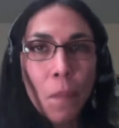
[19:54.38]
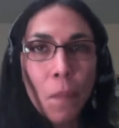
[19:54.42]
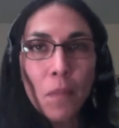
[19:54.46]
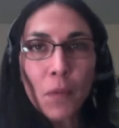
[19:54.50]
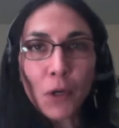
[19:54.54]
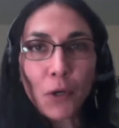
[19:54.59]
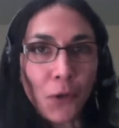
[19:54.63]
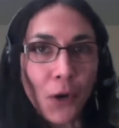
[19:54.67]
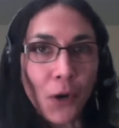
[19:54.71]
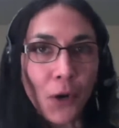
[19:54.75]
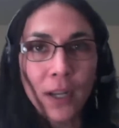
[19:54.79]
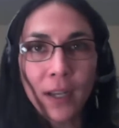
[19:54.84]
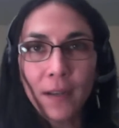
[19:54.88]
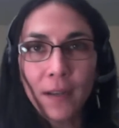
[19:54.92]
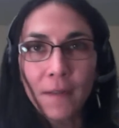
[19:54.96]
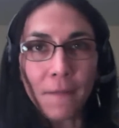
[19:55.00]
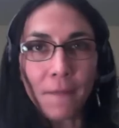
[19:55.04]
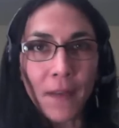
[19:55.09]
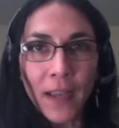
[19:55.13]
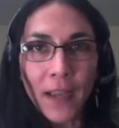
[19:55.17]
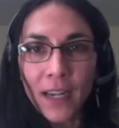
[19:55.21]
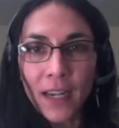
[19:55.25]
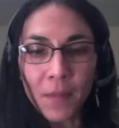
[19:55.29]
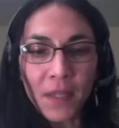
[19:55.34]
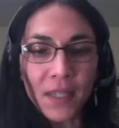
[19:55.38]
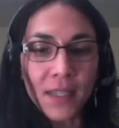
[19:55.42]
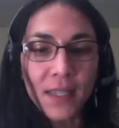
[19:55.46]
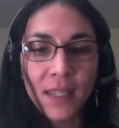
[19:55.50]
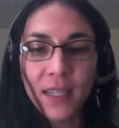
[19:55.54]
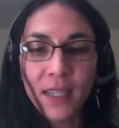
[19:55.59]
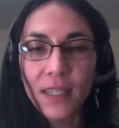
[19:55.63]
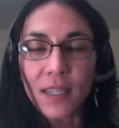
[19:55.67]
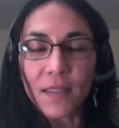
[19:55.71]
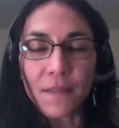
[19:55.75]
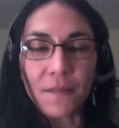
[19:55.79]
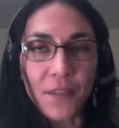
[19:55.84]
chronic vitamin
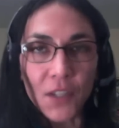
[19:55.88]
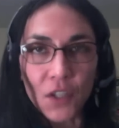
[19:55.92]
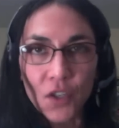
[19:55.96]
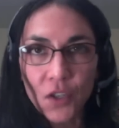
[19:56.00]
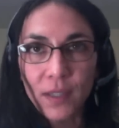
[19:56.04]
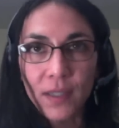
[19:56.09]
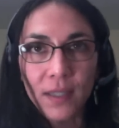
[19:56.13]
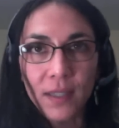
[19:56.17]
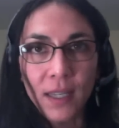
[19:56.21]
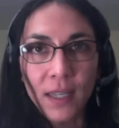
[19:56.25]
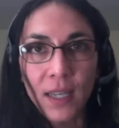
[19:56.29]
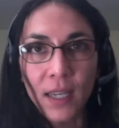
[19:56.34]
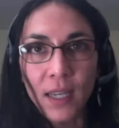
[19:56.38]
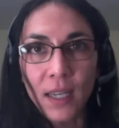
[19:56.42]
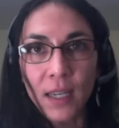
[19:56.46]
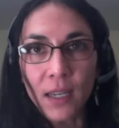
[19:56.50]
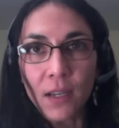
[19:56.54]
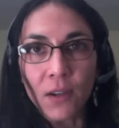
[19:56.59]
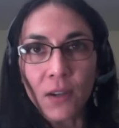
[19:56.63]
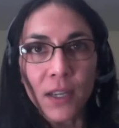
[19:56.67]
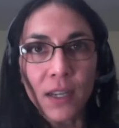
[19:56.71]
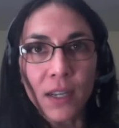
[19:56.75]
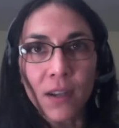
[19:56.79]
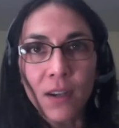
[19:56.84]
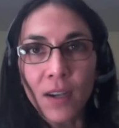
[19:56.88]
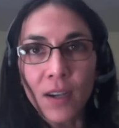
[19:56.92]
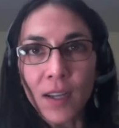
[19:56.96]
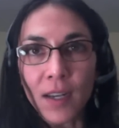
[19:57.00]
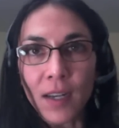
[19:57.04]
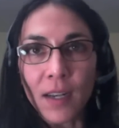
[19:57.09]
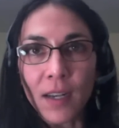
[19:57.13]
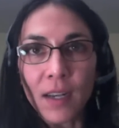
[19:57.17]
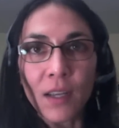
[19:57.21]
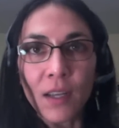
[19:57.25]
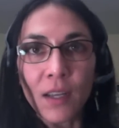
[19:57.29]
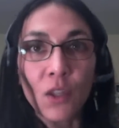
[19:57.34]
D deficiency going
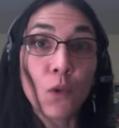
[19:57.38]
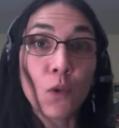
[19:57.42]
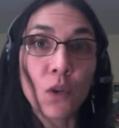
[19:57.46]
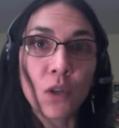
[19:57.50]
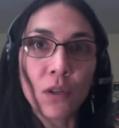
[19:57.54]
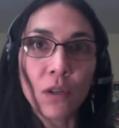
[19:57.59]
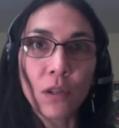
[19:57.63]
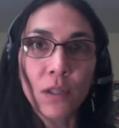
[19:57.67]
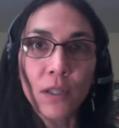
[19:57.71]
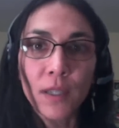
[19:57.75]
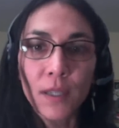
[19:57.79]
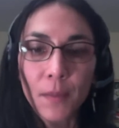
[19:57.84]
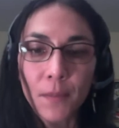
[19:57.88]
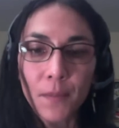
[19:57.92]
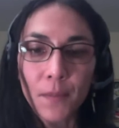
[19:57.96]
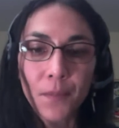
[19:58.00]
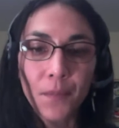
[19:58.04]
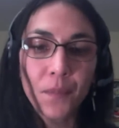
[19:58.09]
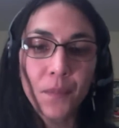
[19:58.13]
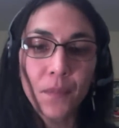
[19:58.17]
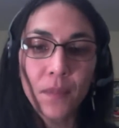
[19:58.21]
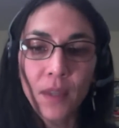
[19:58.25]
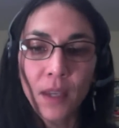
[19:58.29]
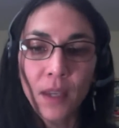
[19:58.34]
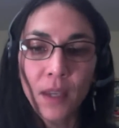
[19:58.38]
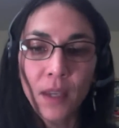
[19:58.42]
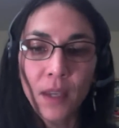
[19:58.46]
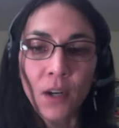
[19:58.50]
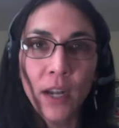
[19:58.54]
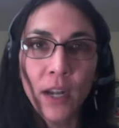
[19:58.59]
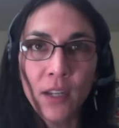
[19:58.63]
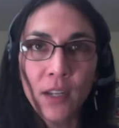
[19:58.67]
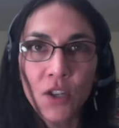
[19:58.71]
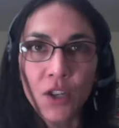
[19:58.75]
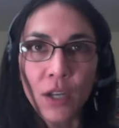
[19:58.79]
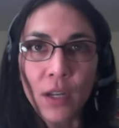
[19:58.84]
on in the world, in
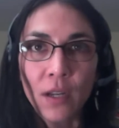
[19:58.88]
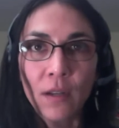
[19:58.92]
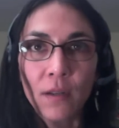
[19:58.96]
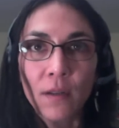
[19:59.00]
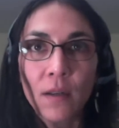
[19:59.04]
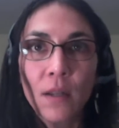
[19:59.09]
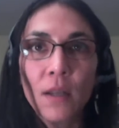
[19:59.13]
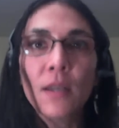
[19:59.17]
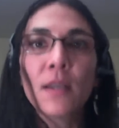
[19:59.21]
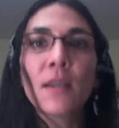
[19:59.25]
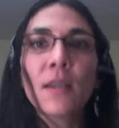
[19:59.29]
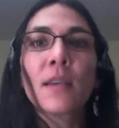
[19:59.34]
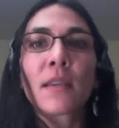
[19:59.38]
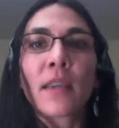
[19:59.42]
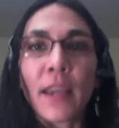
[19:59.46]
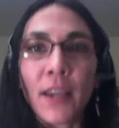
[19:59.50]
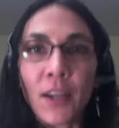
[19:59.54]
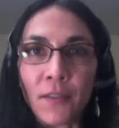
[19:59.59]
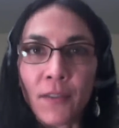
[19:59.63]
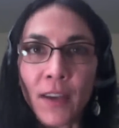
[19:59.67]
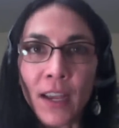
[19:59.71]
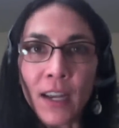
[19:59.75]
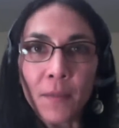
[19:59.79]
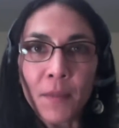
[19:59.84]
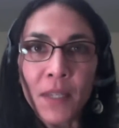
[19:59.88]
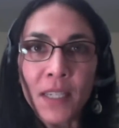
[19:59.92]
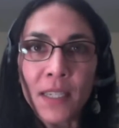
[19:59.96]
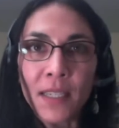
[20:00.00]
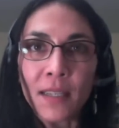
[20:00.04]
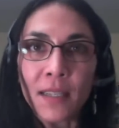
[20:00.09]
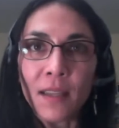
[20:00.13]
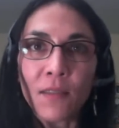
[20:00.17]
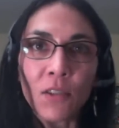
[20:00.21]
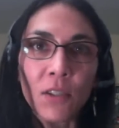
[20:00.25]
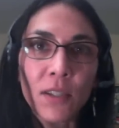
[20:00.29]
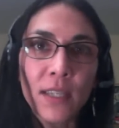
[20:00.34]
our nation. Get your vitamin
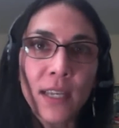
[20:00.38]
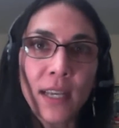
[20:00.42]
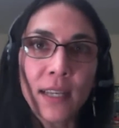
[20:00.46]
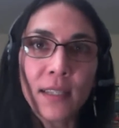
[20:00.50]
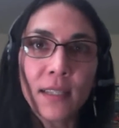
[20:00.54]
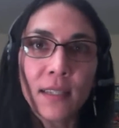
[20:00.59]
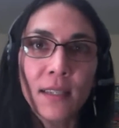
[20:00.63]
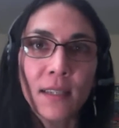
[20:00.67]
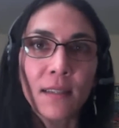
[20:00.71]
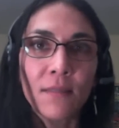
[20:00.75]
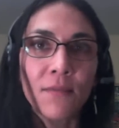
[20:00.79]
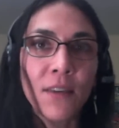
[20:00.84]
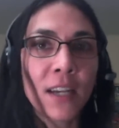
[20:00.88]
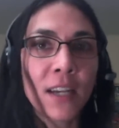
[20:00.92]
D level tested.